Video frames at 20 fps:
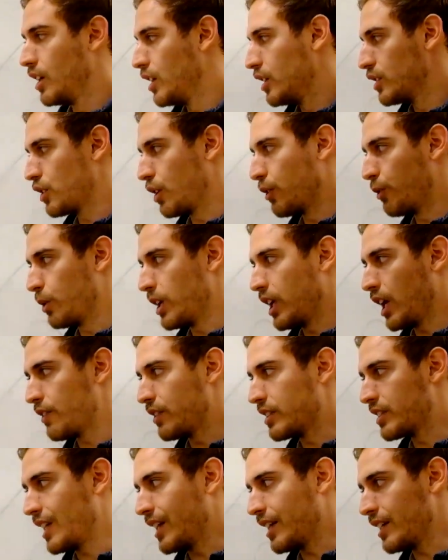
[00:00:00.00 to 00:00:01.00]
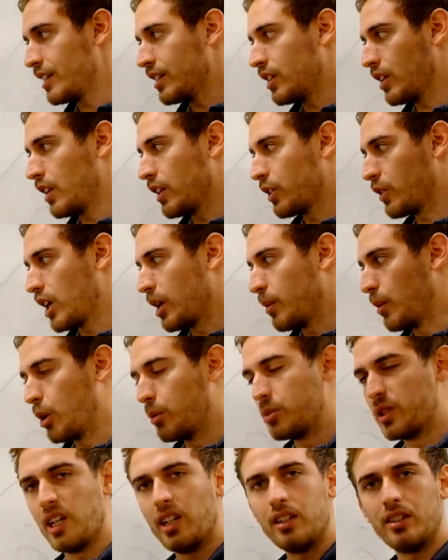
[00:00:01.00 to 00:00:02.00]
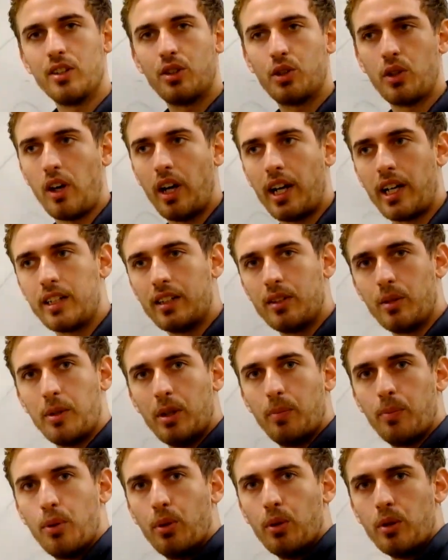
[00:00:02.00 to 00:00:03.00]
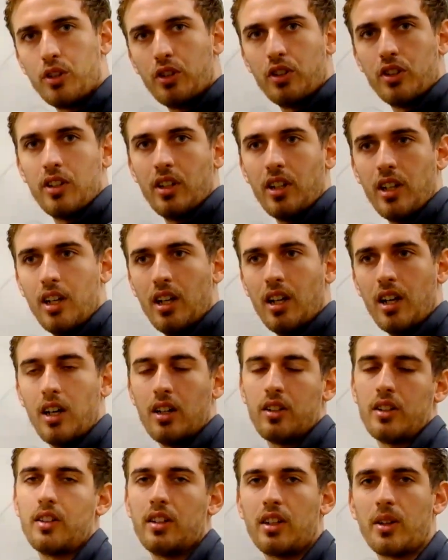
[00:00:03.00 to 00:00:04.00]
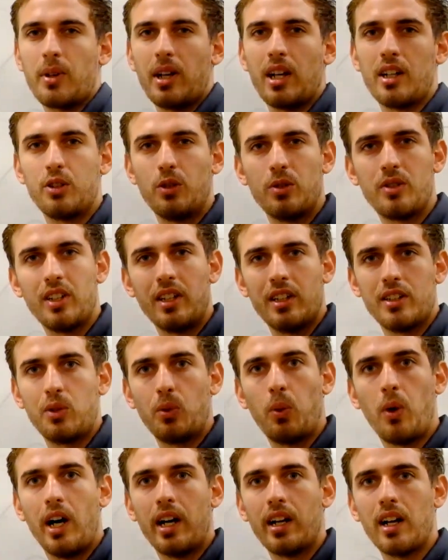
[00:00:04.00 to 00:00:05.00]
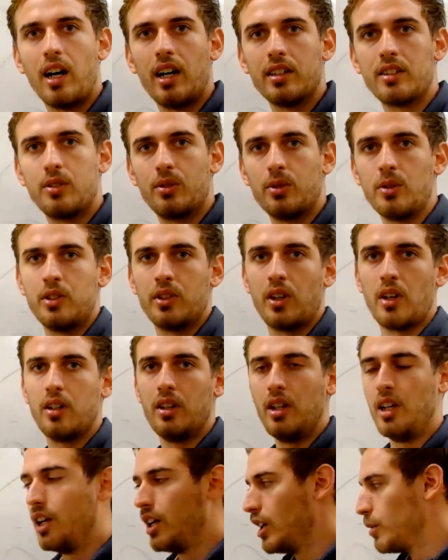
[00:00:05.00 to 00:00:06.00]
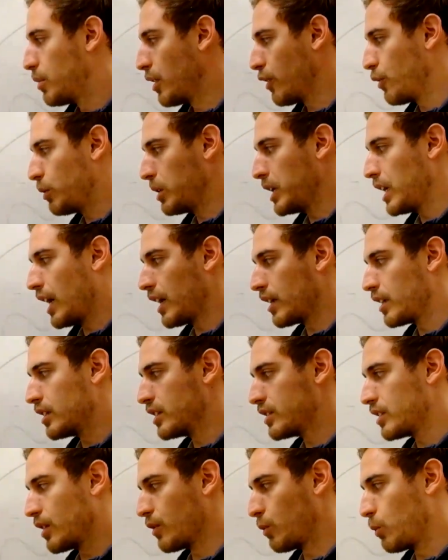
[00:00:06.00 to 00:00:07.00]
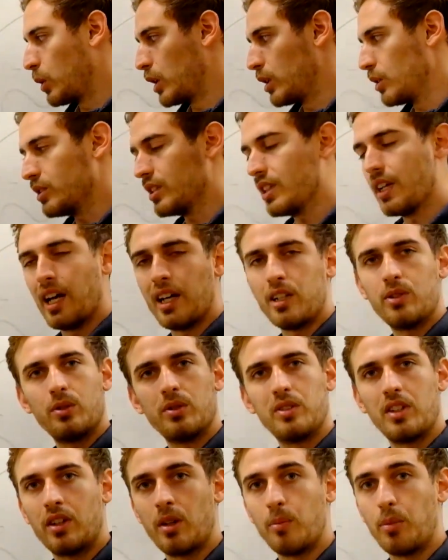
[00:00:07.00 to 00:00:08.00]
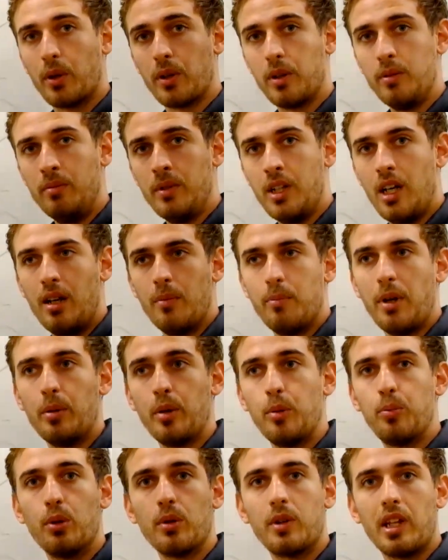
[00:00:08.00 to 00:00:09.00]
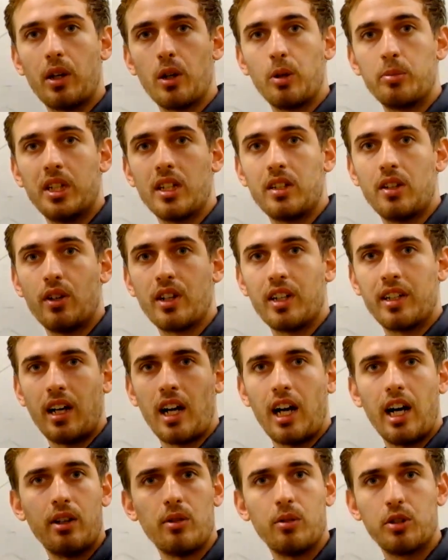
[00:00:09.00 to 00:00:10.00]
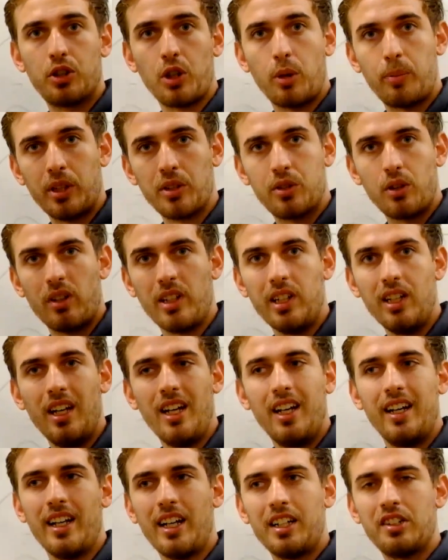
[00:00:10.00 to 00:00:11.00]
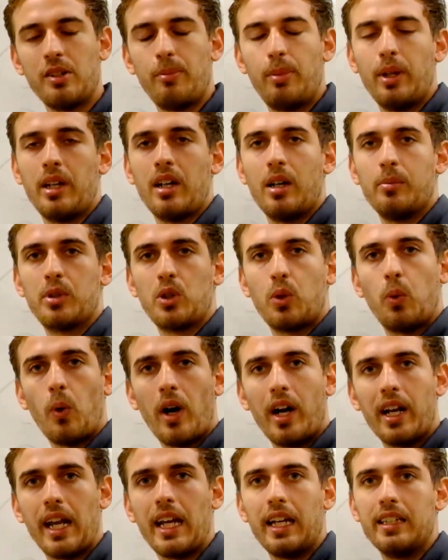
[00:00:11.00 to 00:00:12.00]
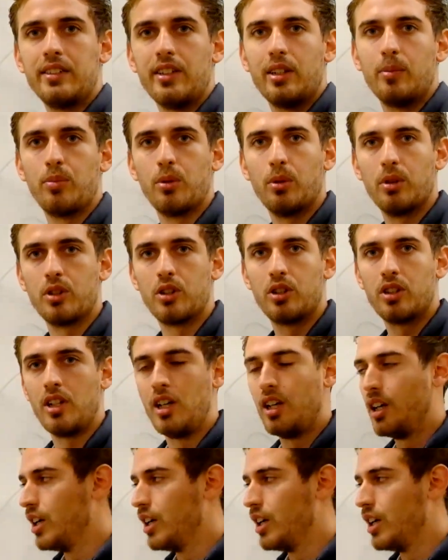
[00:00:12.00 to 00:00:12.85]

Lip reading: So if we have a 10 kilogram object trying to be pushed along the ground, you'll see it's quite hard to do so. But if we add a set of wheels and axles at the bottom, maybe put that object on a cart or a shopping trolley, it actually becomes quite easy to push.